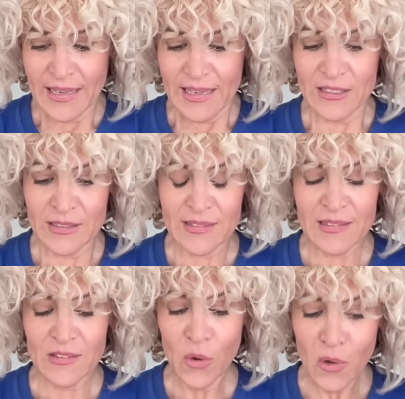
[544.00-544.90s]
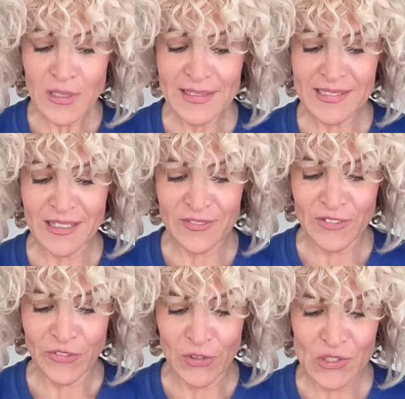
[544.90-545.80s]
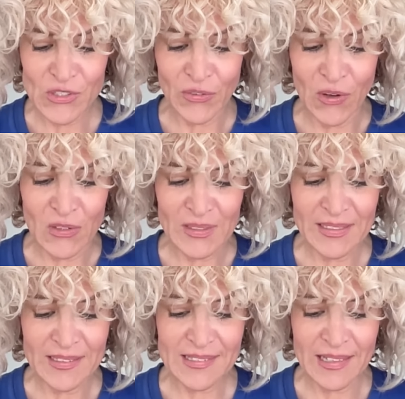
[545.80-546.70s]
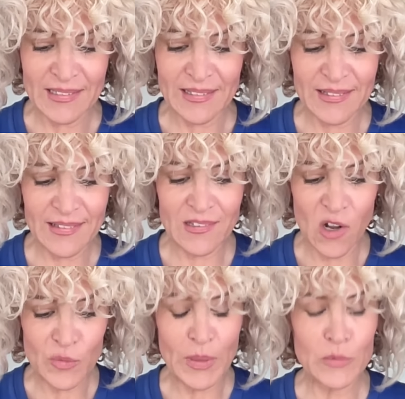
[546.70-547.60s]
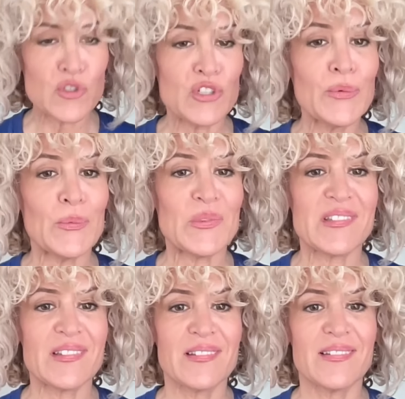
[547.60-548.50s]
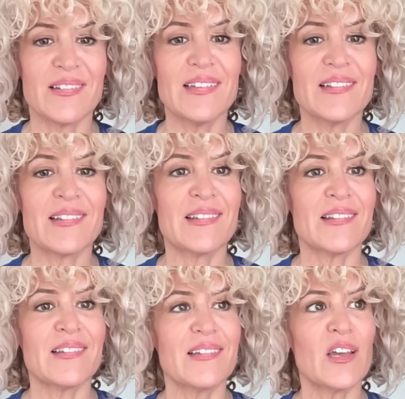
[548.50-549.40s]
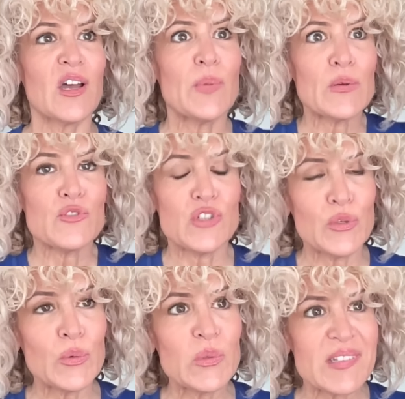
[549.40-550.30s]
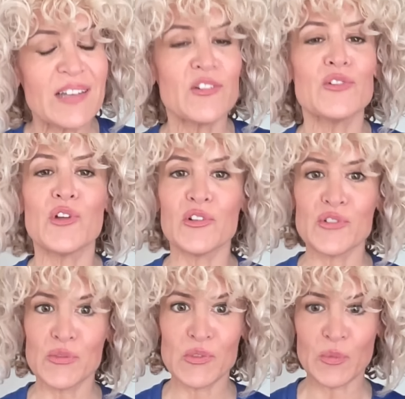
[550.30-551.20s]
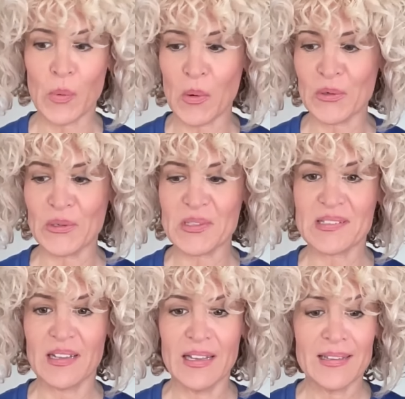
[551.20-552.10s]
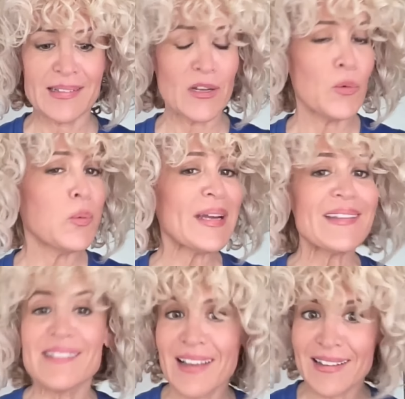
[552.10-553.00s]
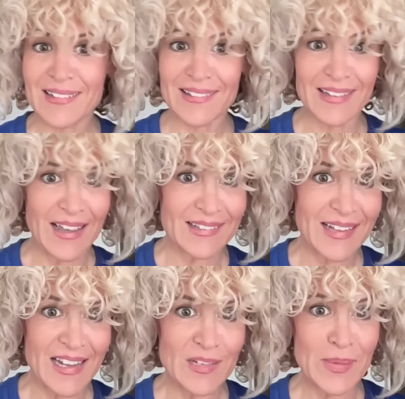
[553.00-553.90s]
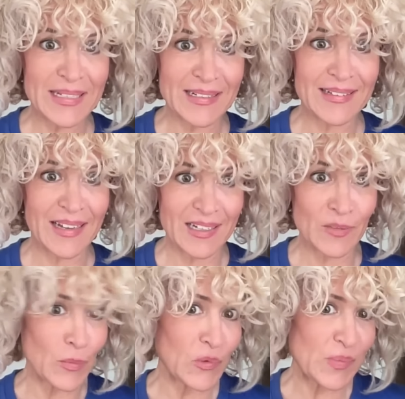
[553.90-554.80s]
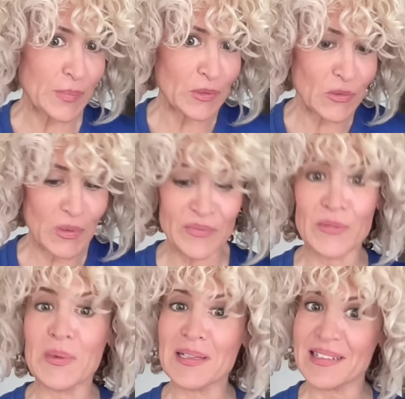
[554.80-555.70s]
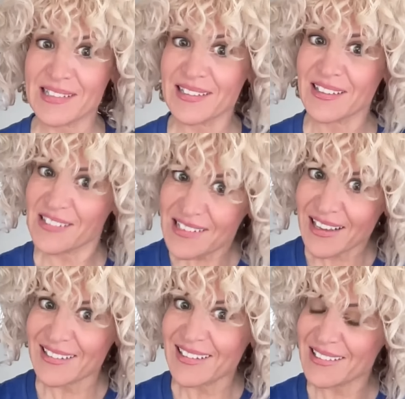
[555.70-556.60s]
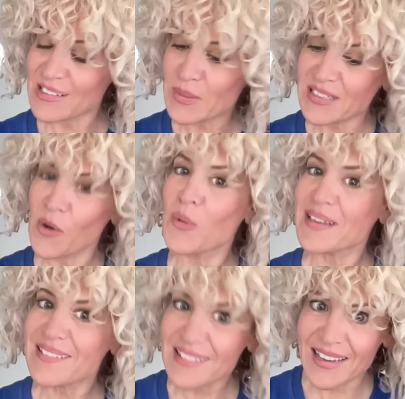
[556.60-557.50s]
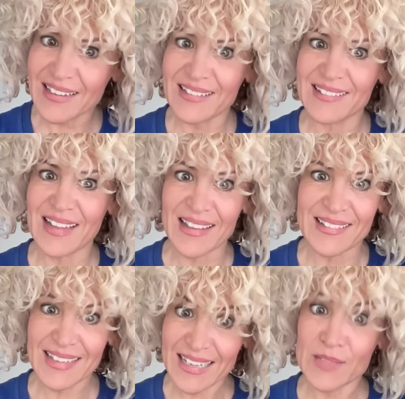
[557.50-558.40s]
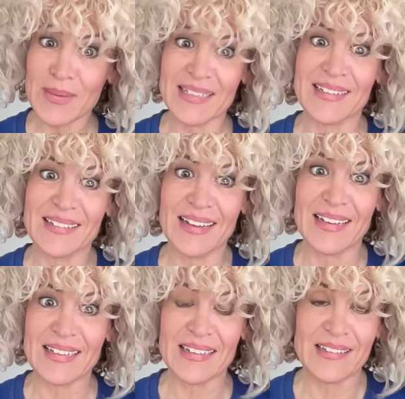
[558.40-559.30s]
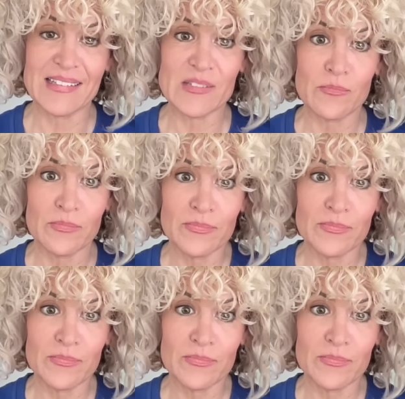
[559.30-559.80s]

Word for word: And the whole idea of it, first of all, is that this is not about Jews. It's about Jews and our non-Jew supporters. The quickest Zionist test anybody could take, and most people don't even realize that they're a Zionist, but the quickest Zionist test anybody could take is,